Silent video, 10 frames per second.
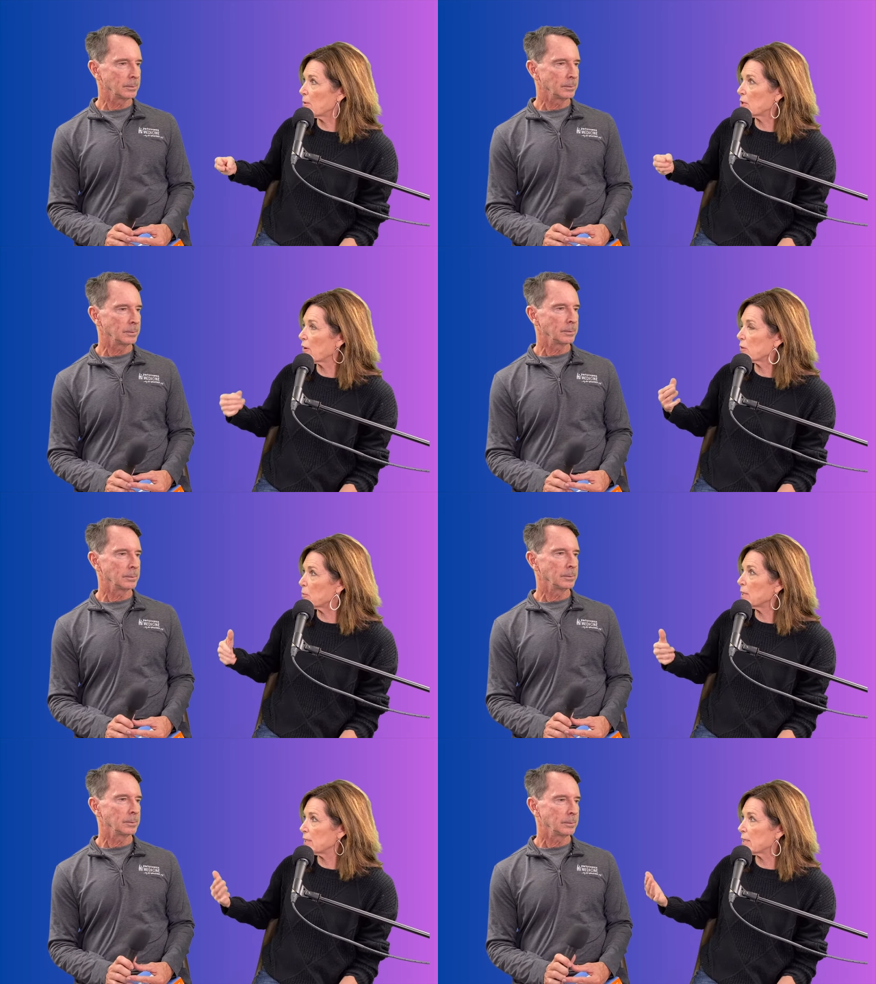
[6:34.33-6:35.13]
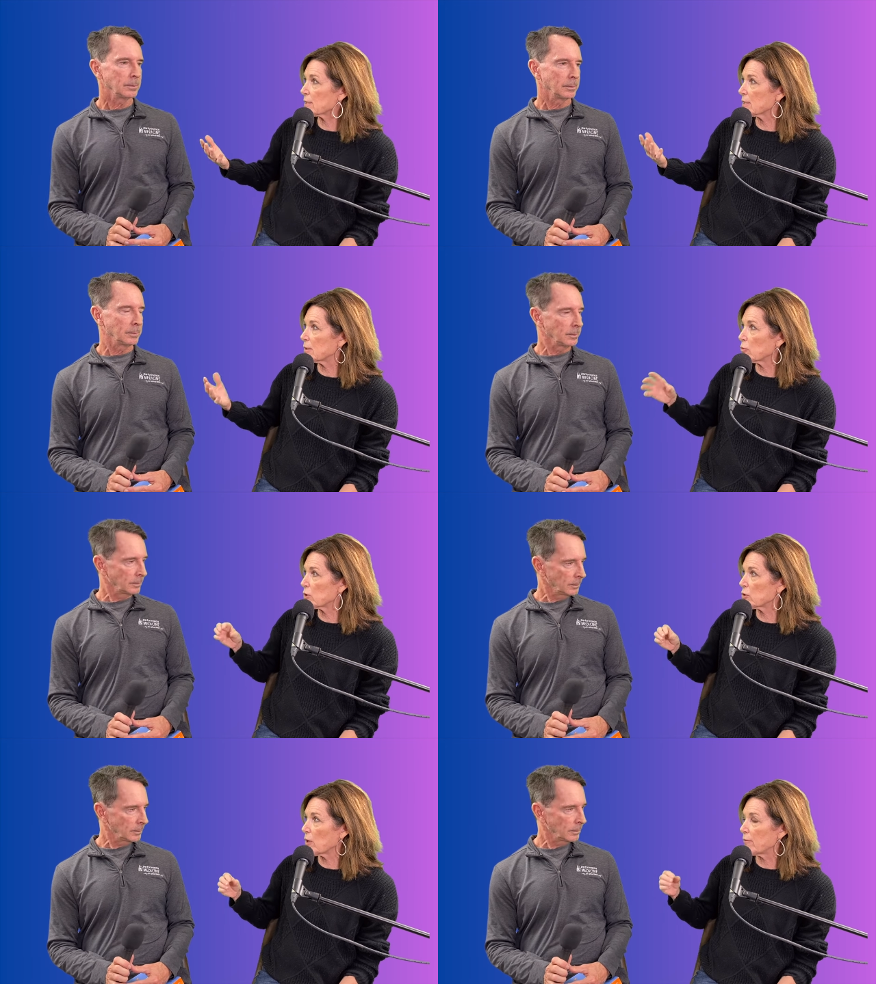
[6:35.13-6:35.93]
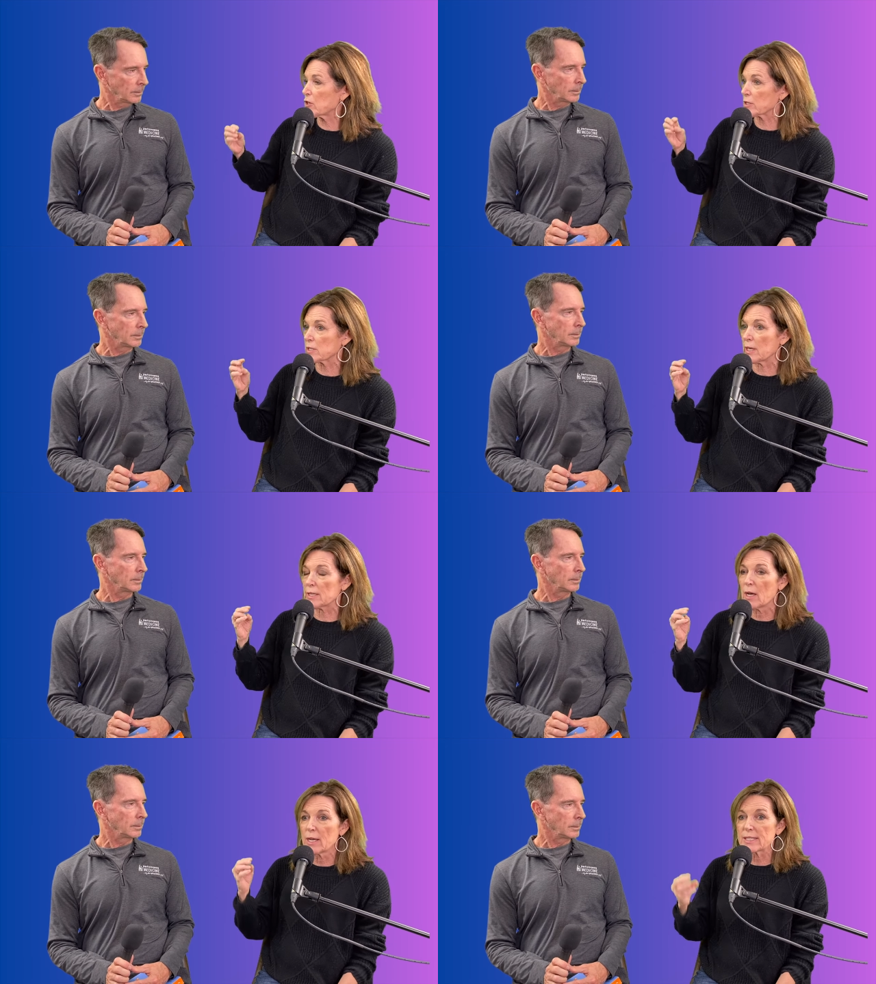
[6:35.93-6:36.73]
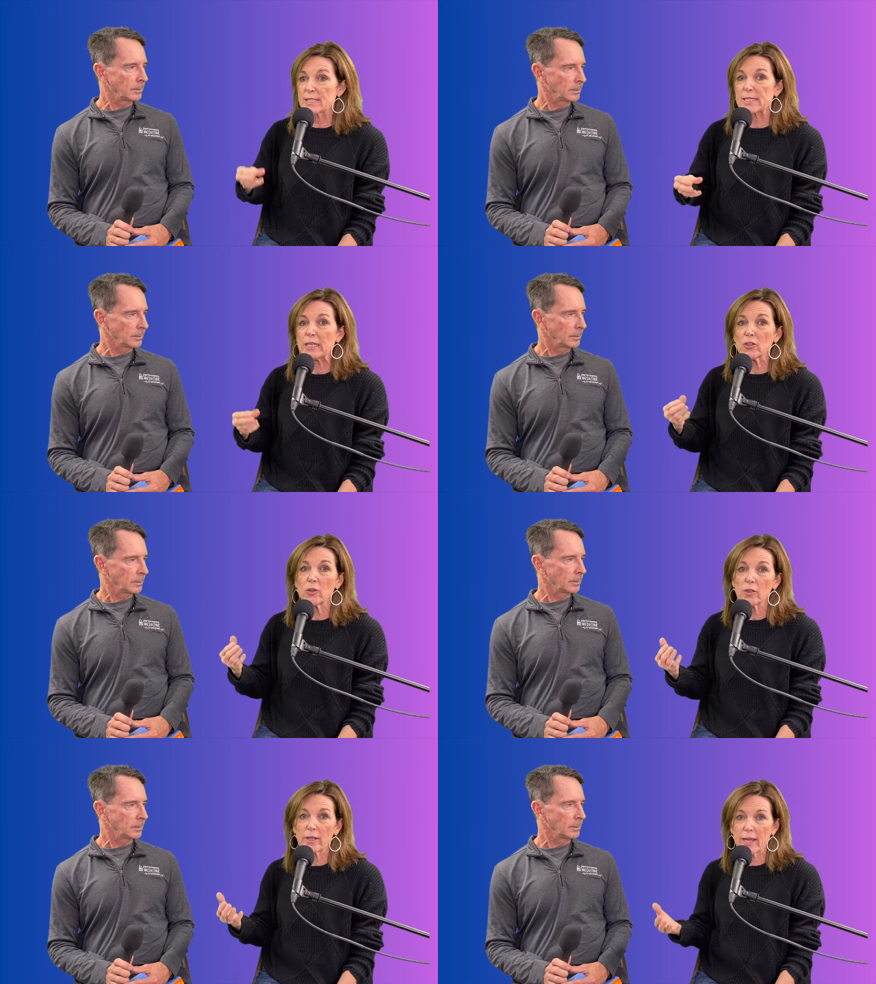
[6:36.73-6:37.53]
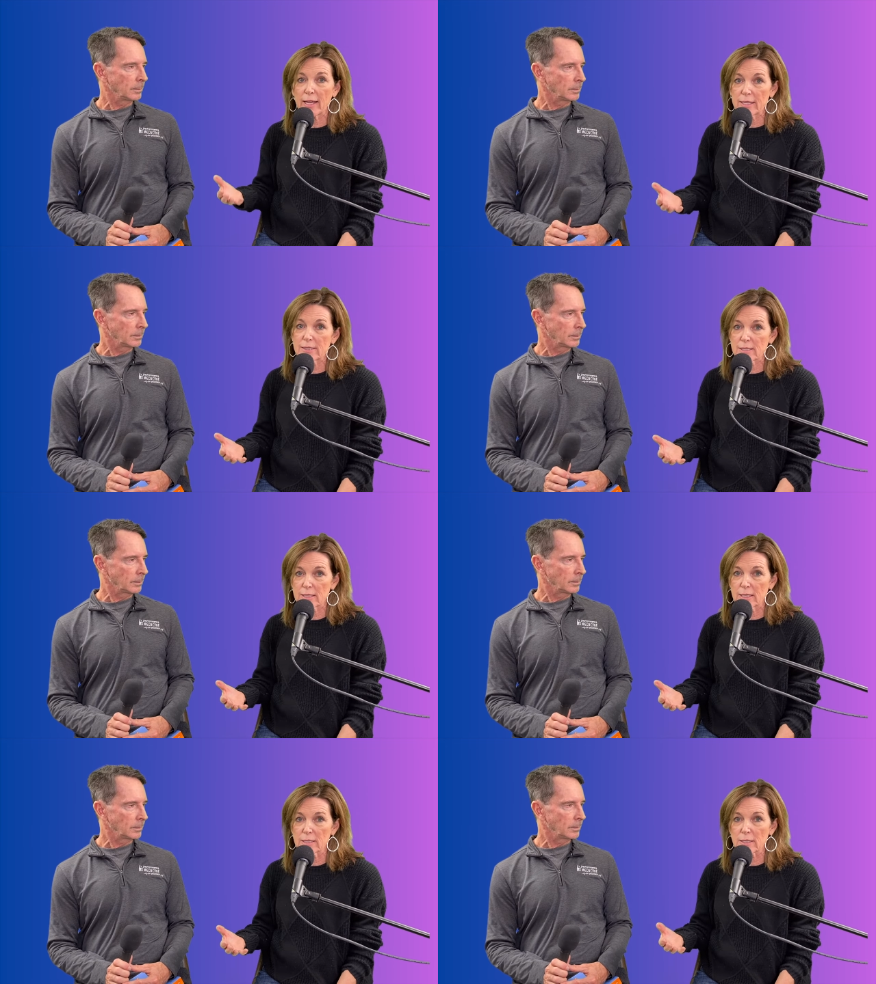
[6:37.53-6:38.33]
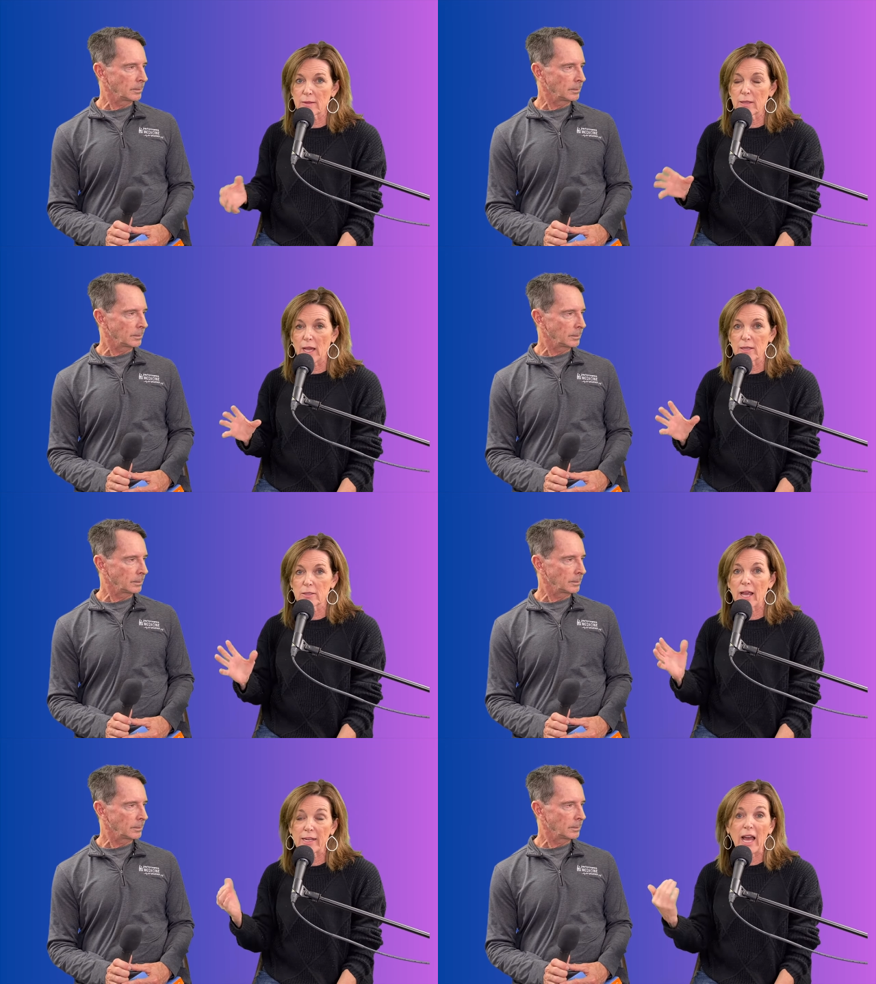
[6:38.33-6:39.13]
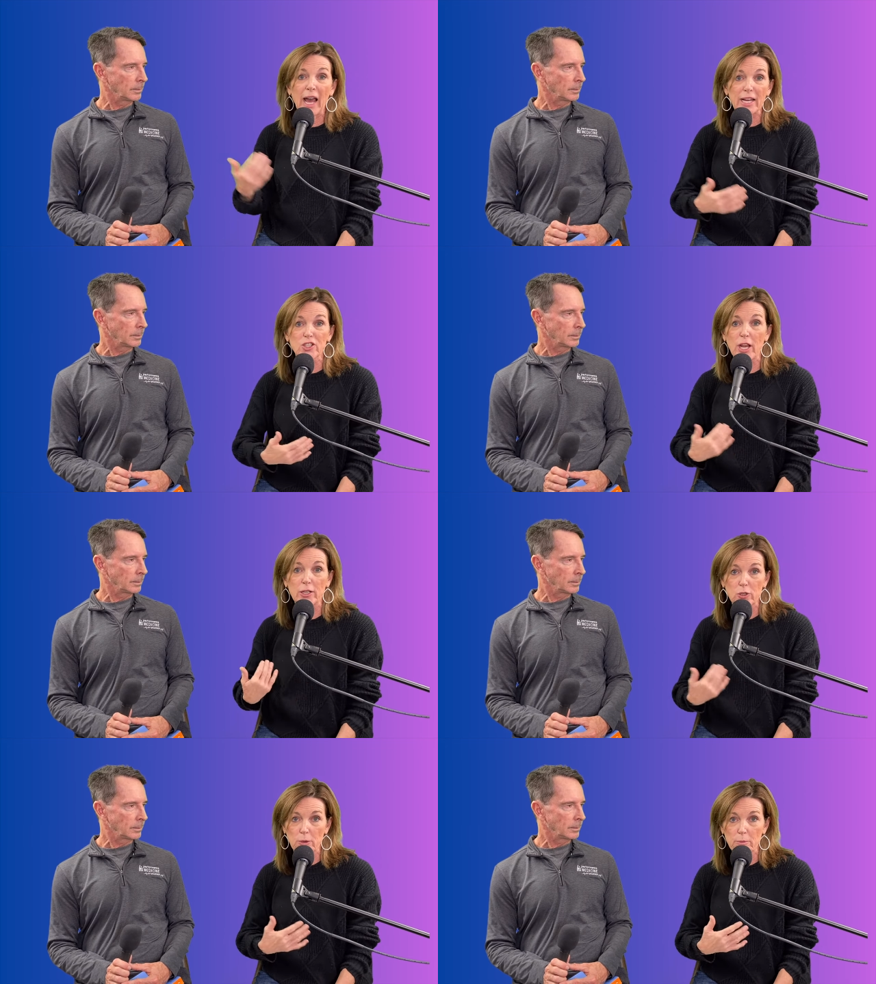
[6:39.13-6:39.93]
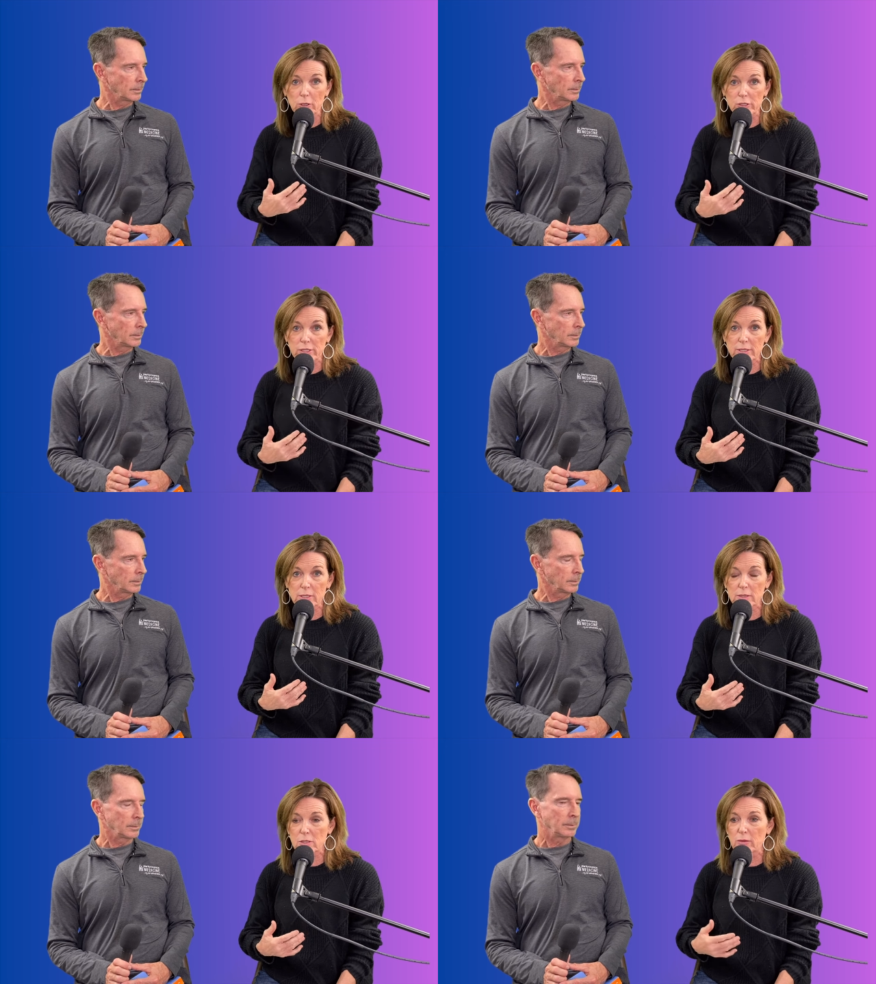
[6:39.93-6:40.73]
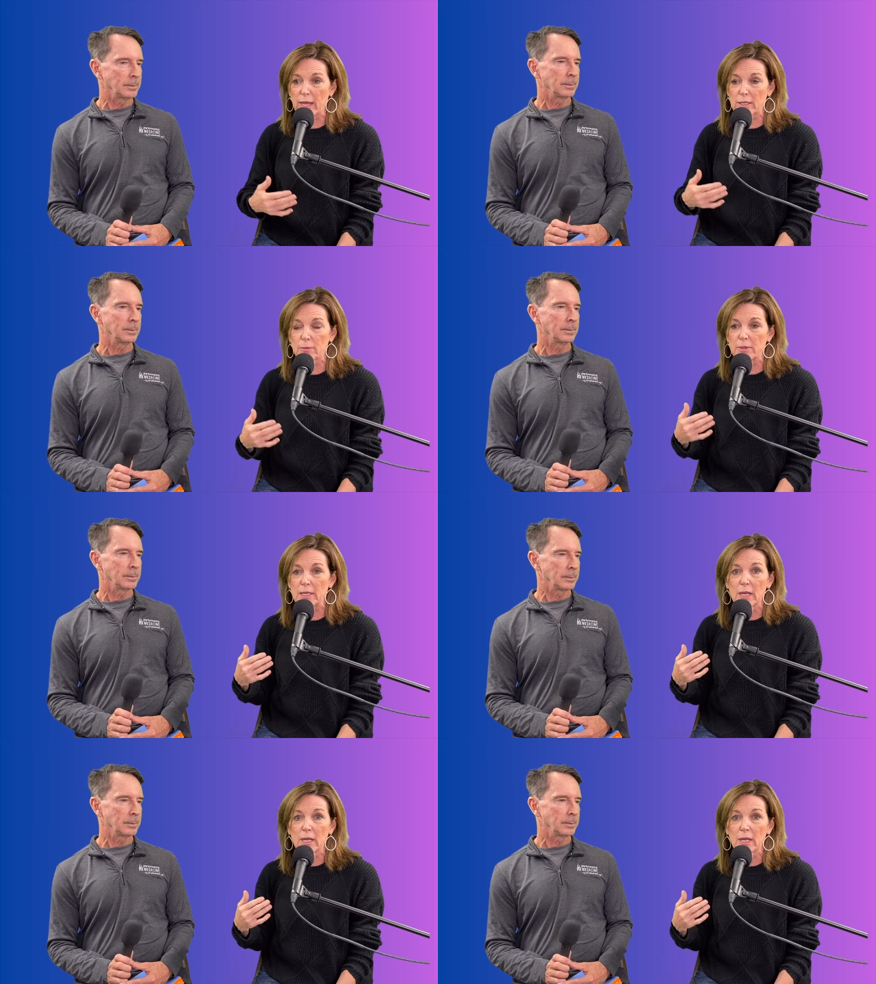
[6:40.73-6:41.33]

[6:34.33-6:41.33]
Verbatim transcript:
Speaker 1: You have the PTSD, which you have just a single incident that kind of hijacked your emotions. So that could be